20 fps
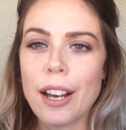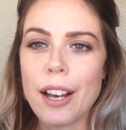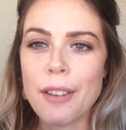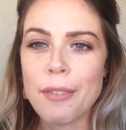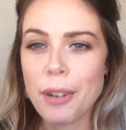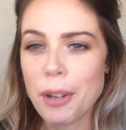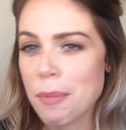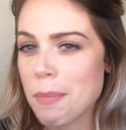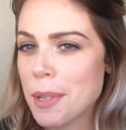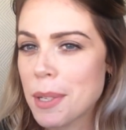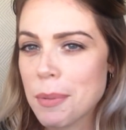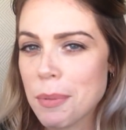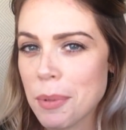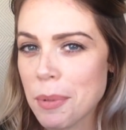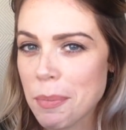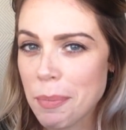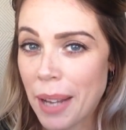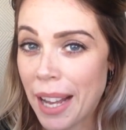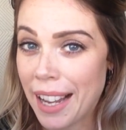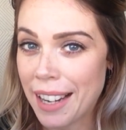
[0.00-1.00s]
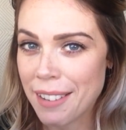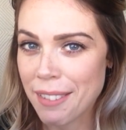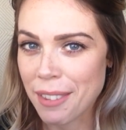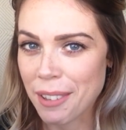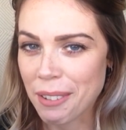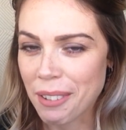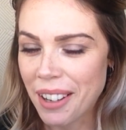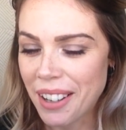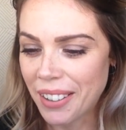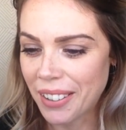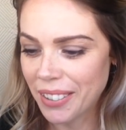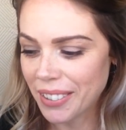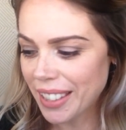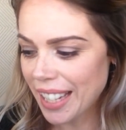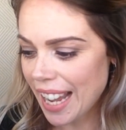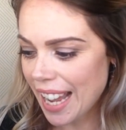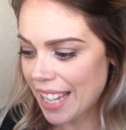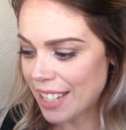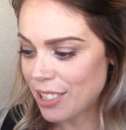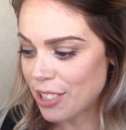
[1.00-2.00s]
a very miserable part of the world
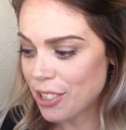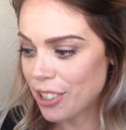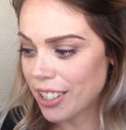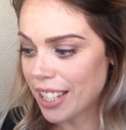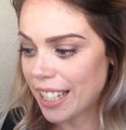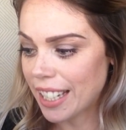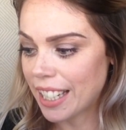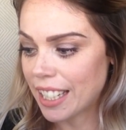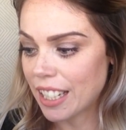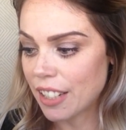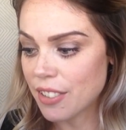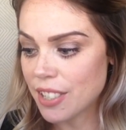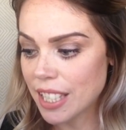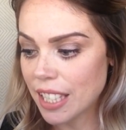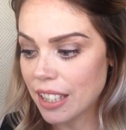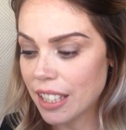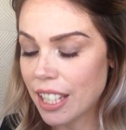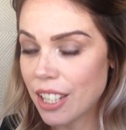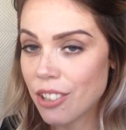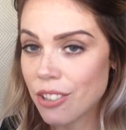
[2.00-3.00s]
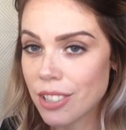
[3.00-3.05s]
and you're not getting enough sunlight,